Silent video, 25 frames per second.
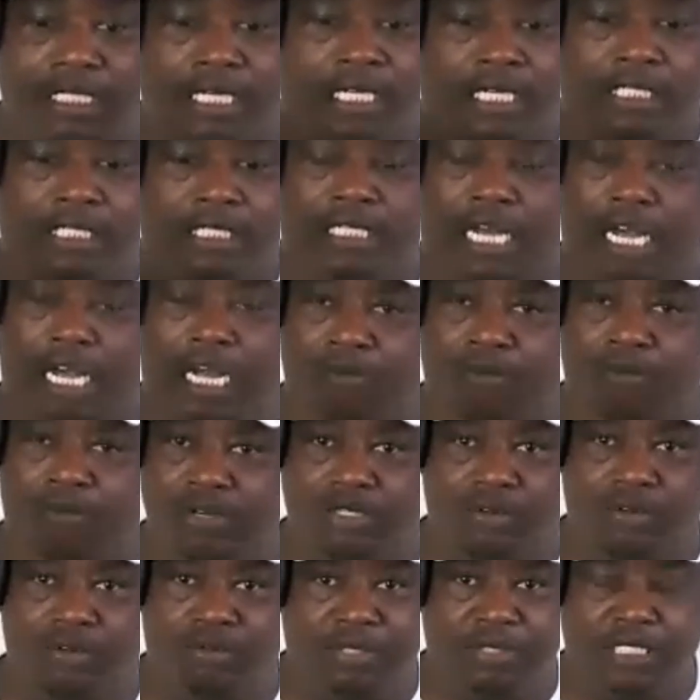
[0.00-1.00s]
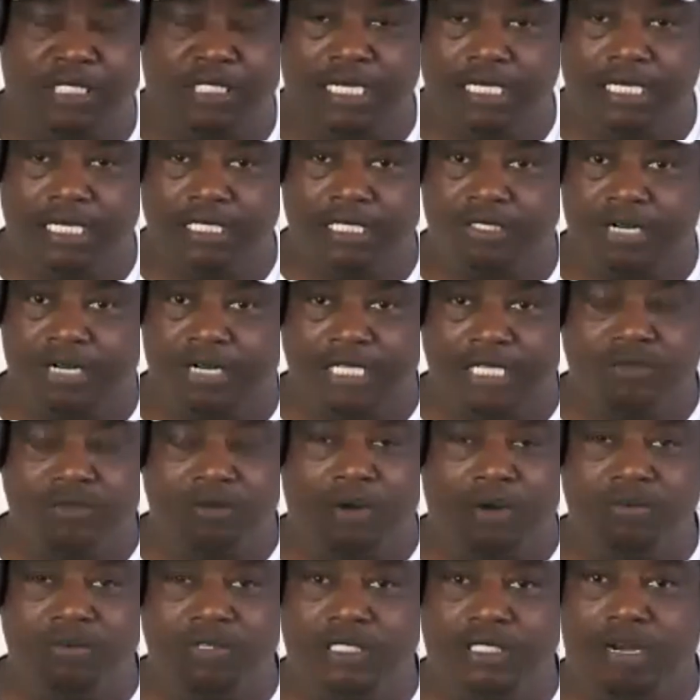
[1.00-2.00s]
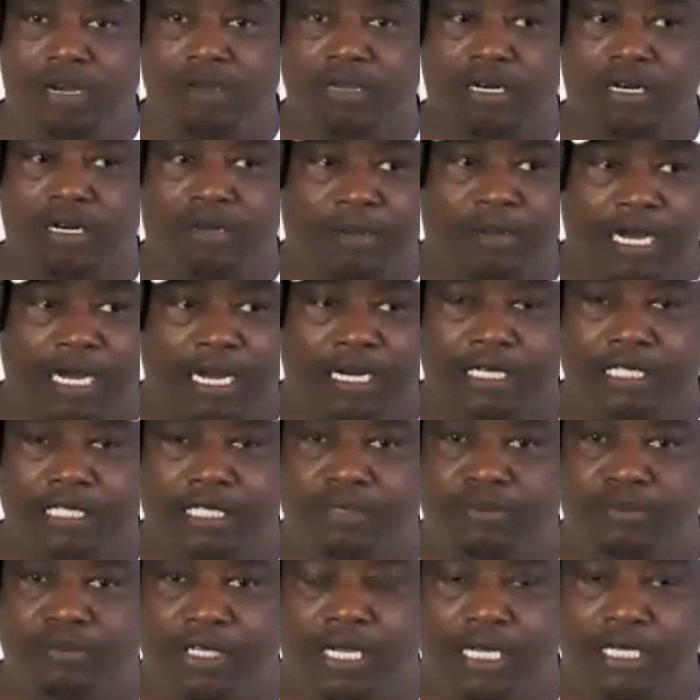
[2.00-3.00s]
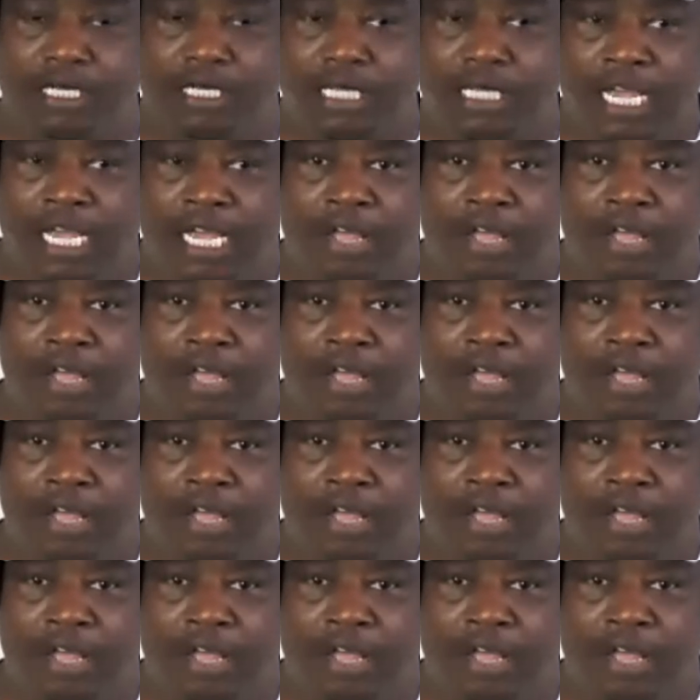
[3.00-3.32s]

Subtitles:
Shaun went through mistakes. So that's why we're talking about it, is because